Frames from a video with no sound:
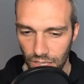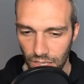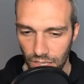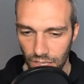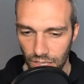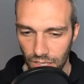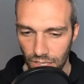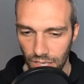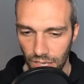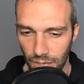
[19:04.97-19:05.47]

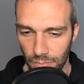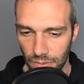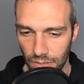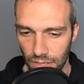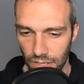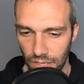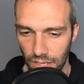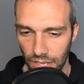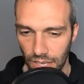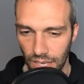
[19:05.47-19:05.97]
Yep.
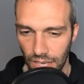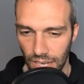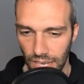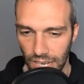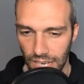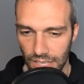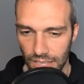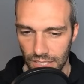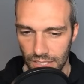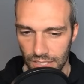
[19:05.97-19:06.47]

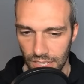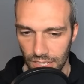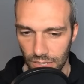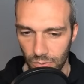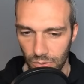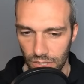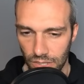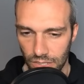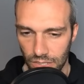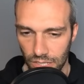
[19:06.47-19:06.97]
At the second
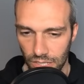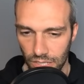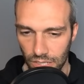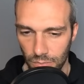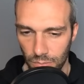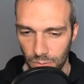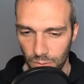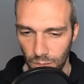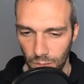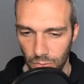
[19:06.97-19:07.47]
one, looks like you
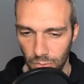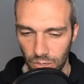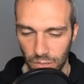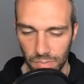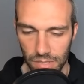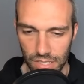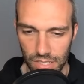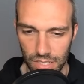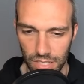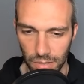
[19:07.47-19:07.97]
probably would have
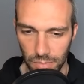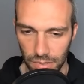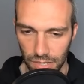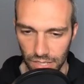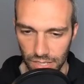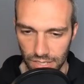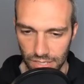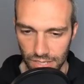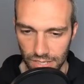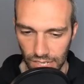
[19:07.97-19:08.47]
been CMP
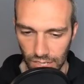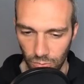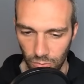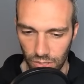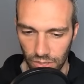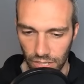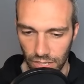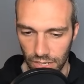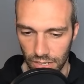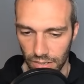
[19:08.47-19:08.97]
on the second
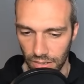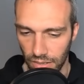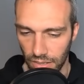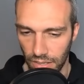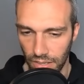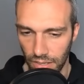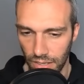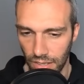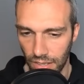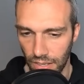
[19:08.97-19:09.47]
one there.
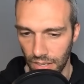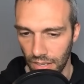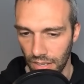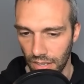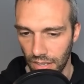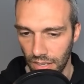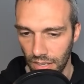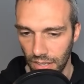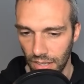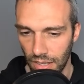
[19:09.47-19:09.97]

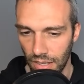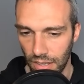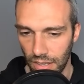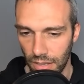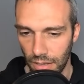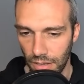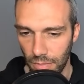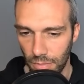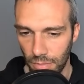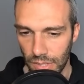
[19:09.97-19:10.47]

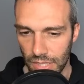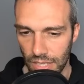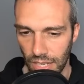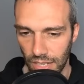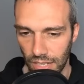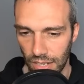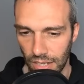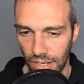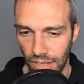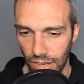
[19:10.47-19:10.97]
But
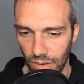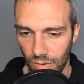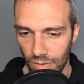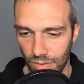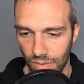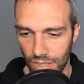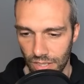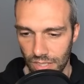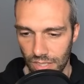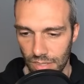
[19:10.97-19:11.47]
taking it out,
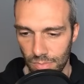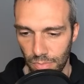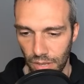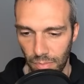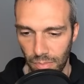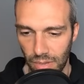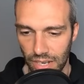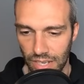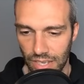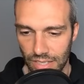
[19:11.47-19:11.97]
the
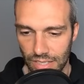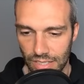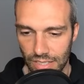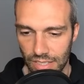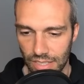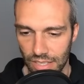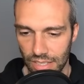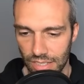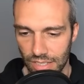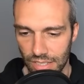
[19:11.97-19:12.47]
spamminess,
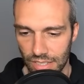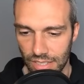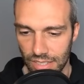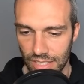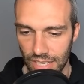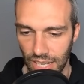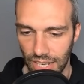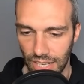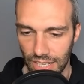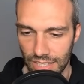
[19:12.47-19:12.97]
this
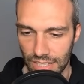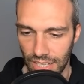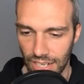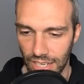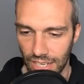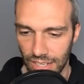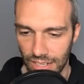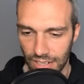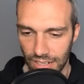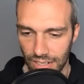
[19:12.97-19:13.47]
10-8,
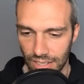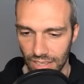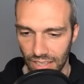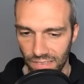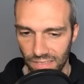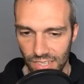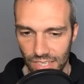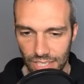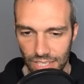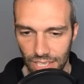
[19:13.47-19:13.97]
10-8,
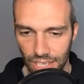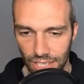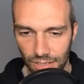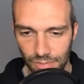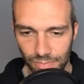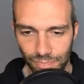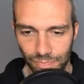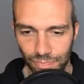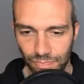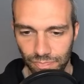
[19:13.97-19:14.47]
love to see it.
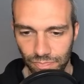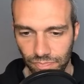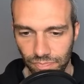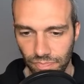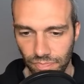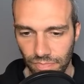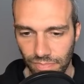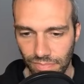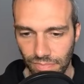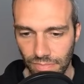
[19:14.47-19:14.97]

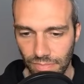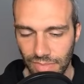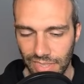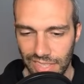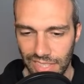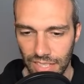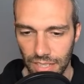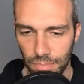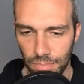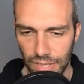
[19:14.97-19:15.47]

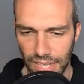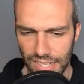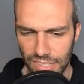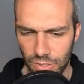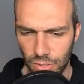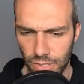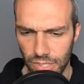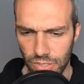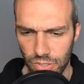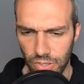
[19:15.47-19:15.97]

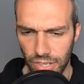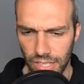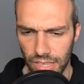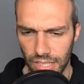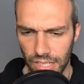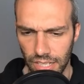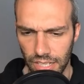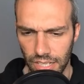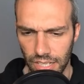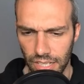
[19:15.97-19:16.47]
Blastoise, great
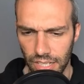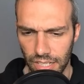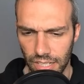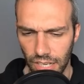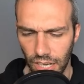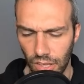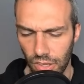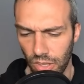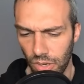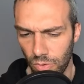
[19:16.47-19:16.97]
lead.
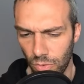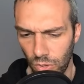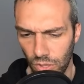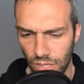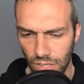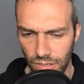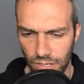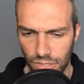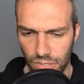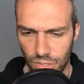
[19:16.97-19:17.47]
Although
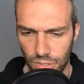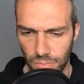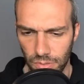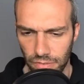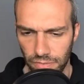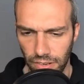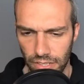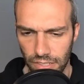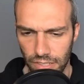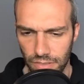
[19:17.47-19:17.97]
rollout is super
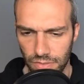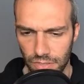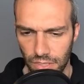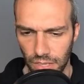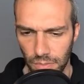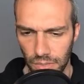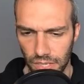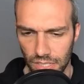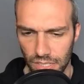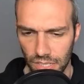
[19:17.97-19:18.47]
effective, so they
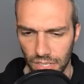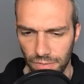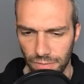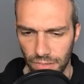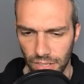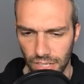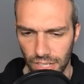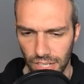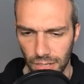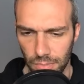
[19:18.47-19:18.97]
may stand
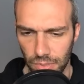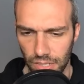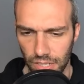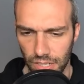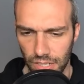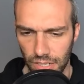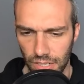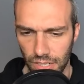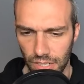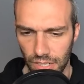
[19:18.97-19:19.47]
for a couple
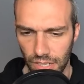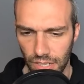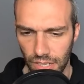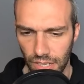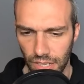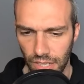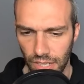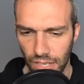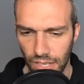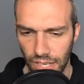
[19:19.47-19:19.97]
here.
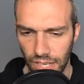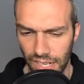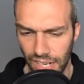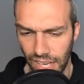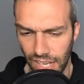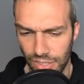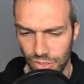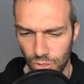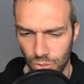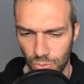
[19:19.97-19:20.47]
And
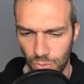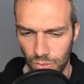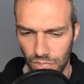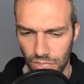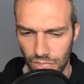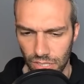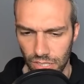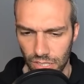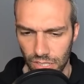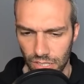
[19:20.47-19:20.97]
Hydros will
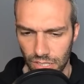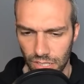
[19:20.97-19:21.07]
hurt.